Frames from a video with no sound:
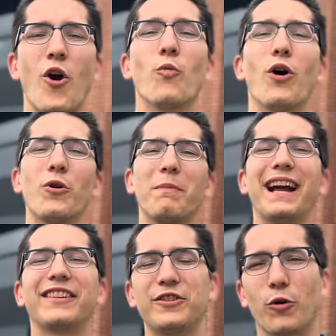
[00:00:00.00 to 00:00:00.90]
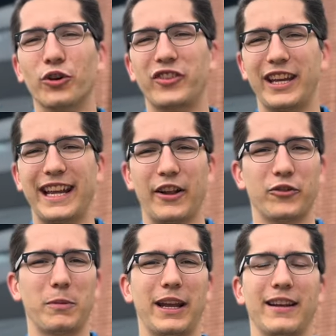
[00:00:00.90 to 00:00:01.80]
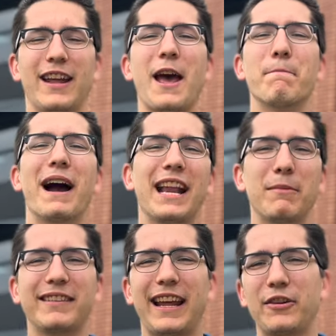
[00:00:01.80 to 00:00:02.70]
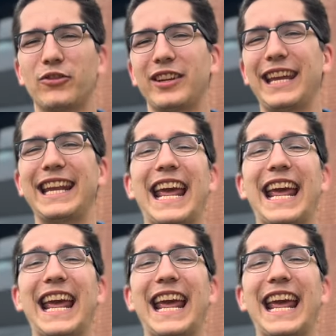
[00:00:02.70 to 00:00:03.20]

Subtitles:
Welcome back to your City Council Minute. My name is Daniel Seguin,